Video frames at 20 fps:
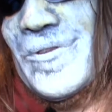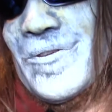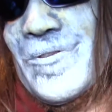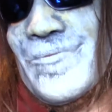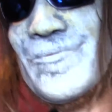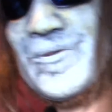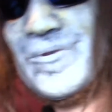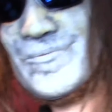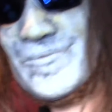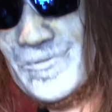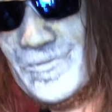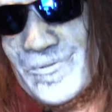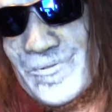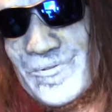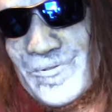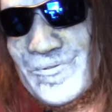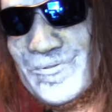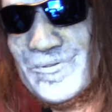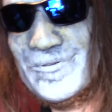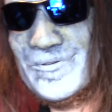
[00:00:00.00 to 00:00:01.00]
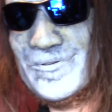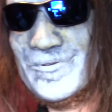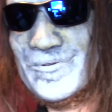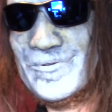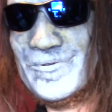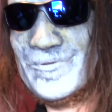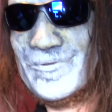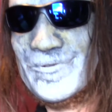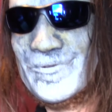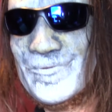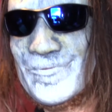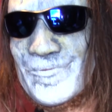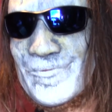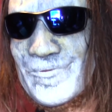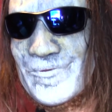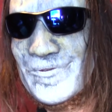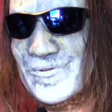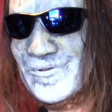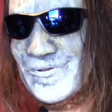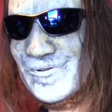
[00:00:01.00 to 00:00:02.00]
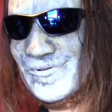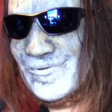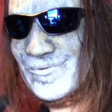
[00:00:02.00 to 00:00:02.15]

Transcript: I might be doing the videos from this